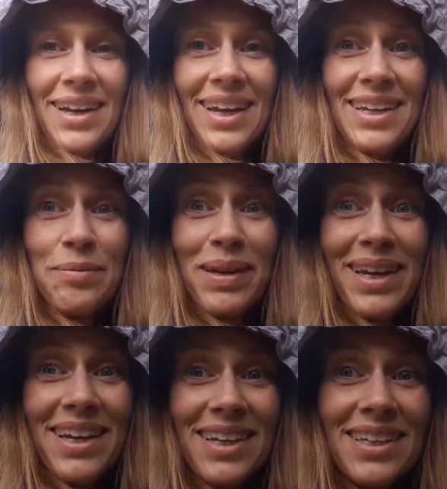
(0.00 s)
And here's
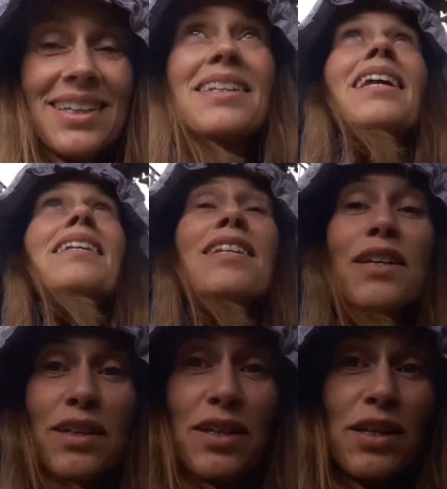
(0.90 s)
me
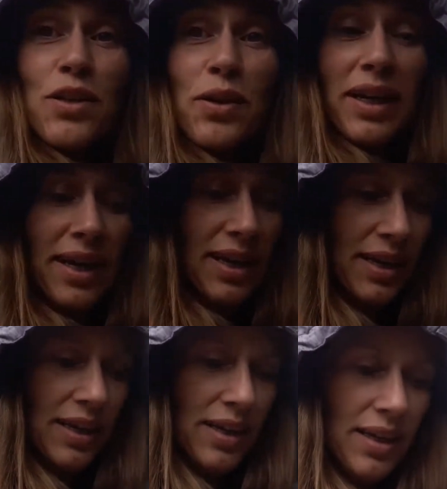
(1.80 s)
standing under the tree
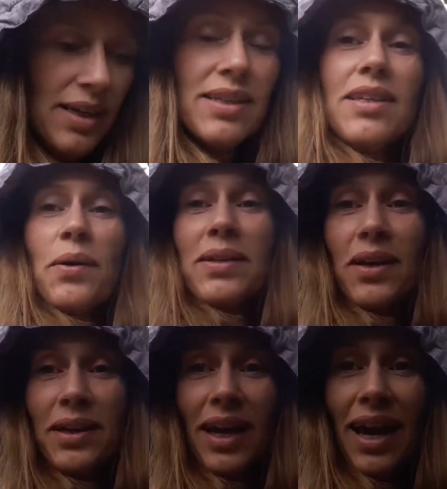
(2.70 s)
so I
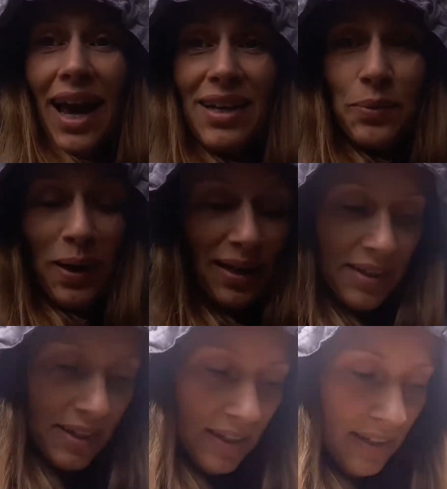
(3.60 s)
don't get as wet